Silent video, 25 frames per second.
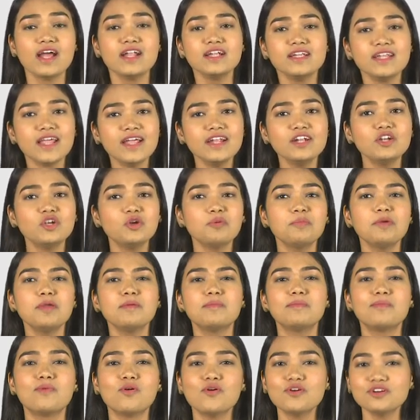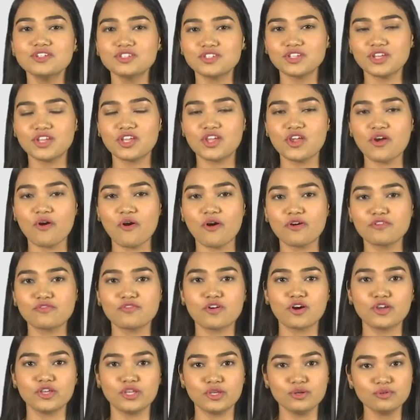tend to be more secure
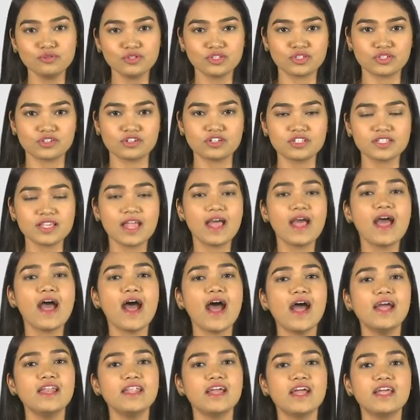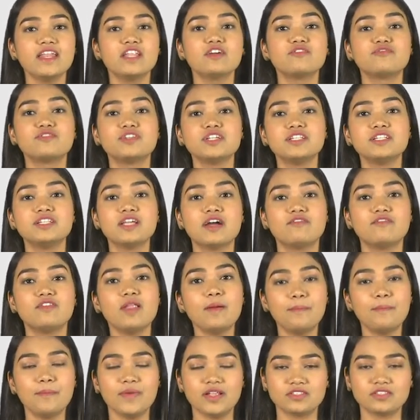for users and NFT
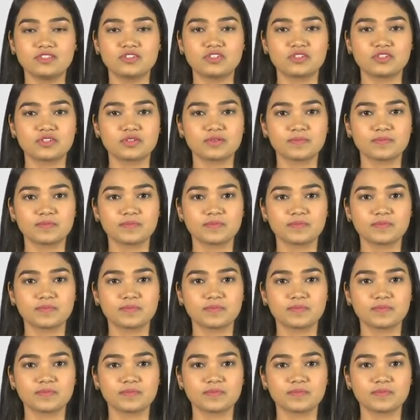developments.